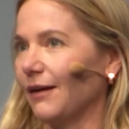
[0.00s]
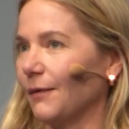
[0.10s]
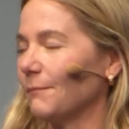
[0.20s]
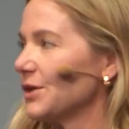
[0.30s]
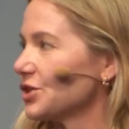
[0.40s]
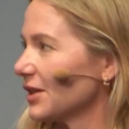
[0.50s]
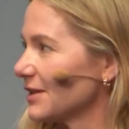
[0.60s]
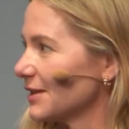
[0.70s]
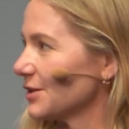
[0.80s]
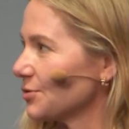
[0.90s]

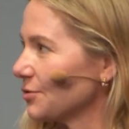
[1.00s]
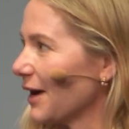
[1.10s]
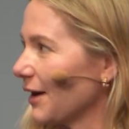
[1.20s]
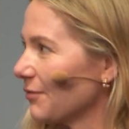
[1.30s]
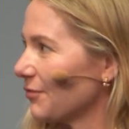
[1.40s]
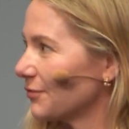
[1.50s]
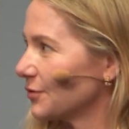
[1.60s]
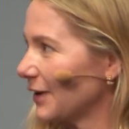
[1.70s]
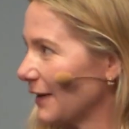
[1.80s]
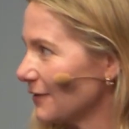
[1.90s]
missions is to have,
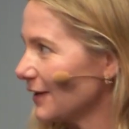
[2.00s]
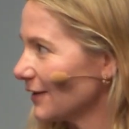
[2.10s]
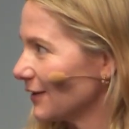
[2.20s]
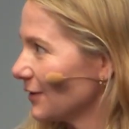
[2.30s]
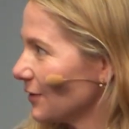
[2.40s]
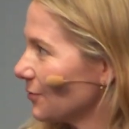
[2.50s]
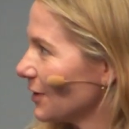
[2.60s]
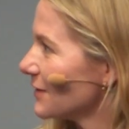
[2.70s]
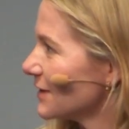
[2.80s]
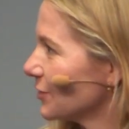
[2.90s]
I think you
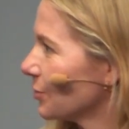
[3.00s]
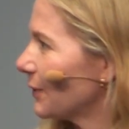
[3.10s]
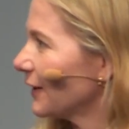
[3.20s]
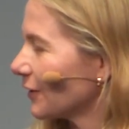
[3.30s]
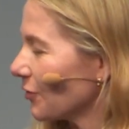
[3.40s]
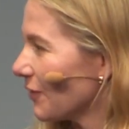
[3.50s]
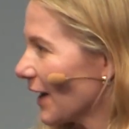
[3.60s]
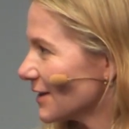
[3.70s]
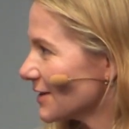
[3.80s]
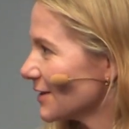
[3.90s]
even said you're building the
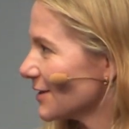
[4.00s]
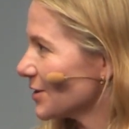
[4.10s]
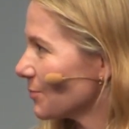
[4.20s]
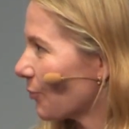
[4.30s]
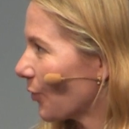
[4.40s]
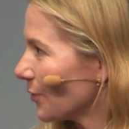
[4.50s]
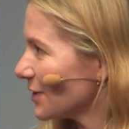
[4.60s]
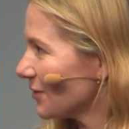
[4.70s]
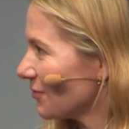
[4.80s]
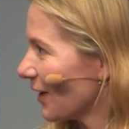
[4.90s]
fastest
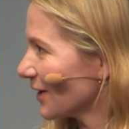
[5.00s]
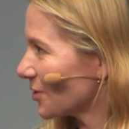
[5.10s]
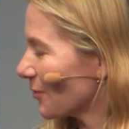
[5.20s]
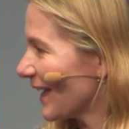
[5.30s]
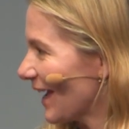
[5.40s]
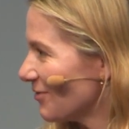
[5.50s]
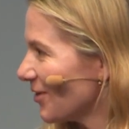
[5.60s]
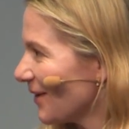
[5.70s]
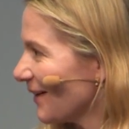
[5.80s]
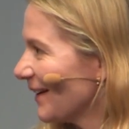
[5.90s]
protein factory ever.